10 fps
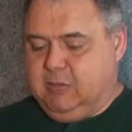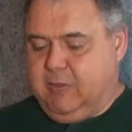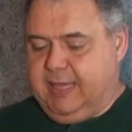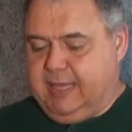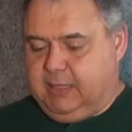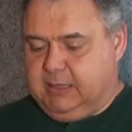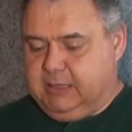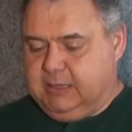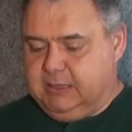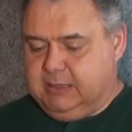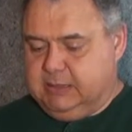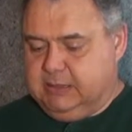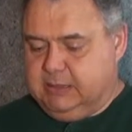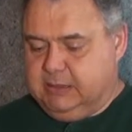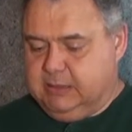Well,
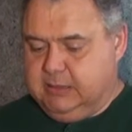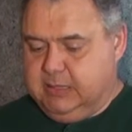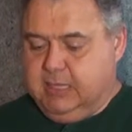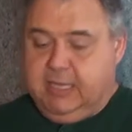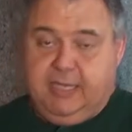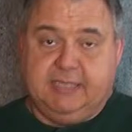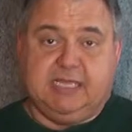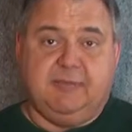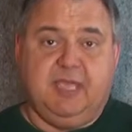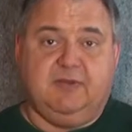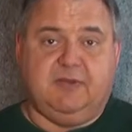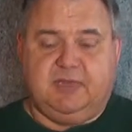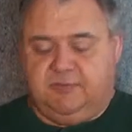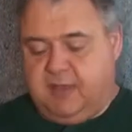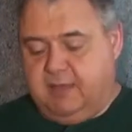is
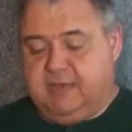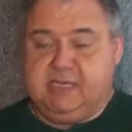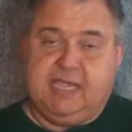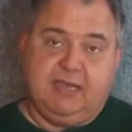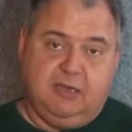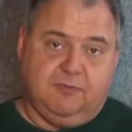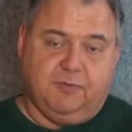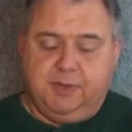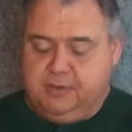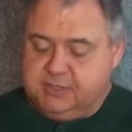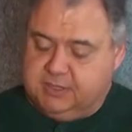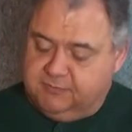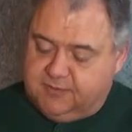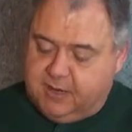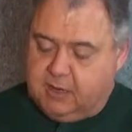M855 intended for use in a
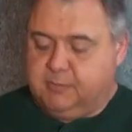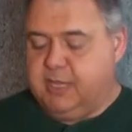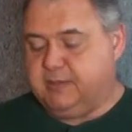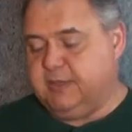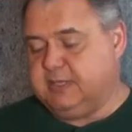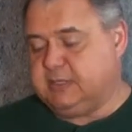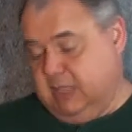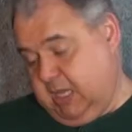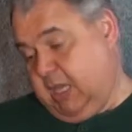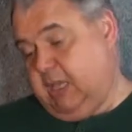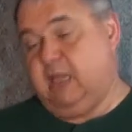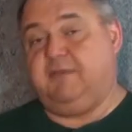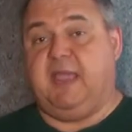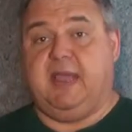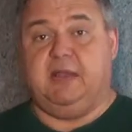firearm like this? Well, if
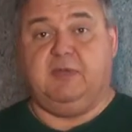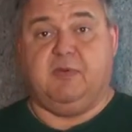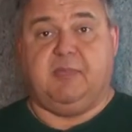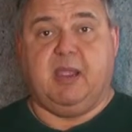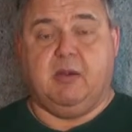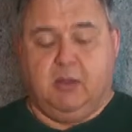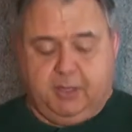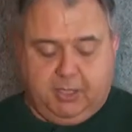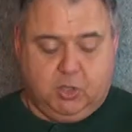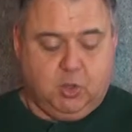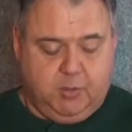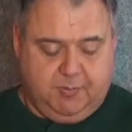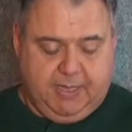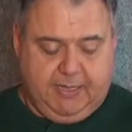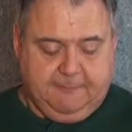I had a different barrel on it, could
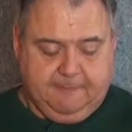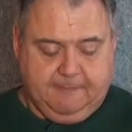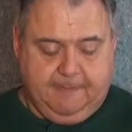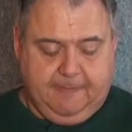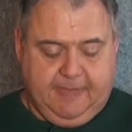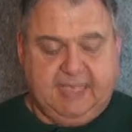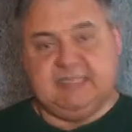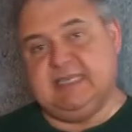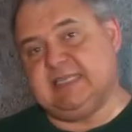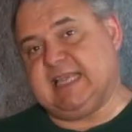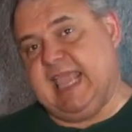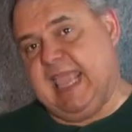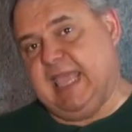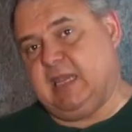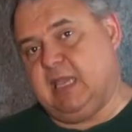be. Is this a
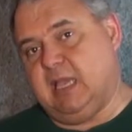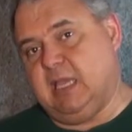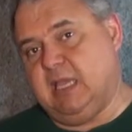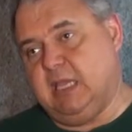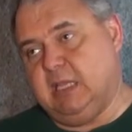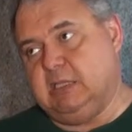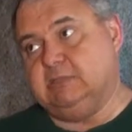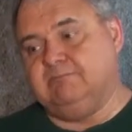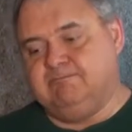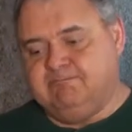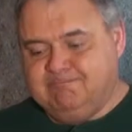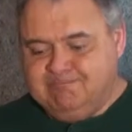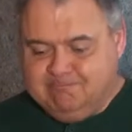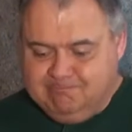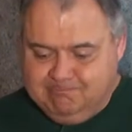handgun?
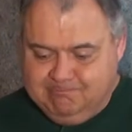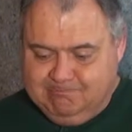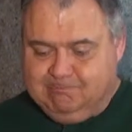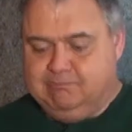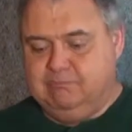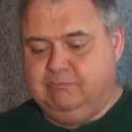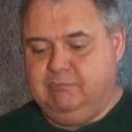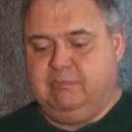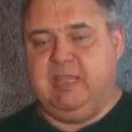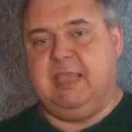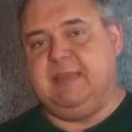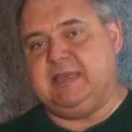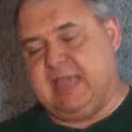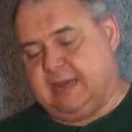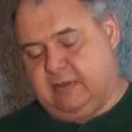Maybe
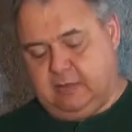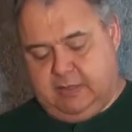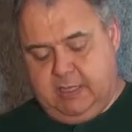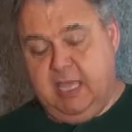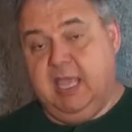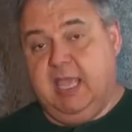technically.